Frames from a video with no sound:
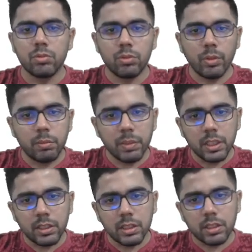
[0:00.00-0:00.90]
So it
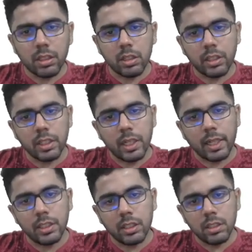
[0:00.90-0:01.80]
means this
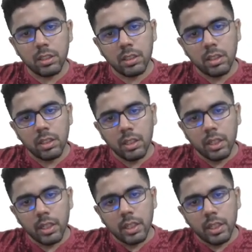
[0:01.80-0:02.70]
119,
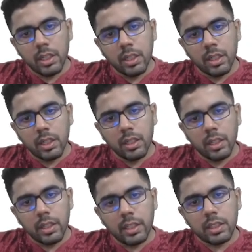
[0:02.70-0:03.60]

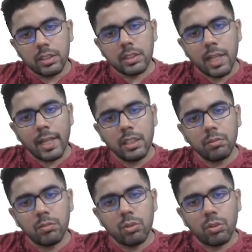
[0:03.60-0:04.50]
it is 9
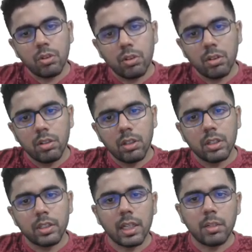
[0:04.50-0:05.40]
more
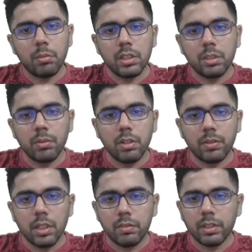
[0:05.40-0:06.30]
than a multiple of
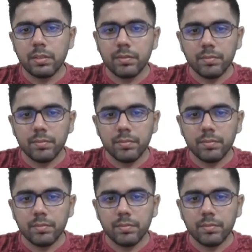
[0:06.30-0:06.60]
11,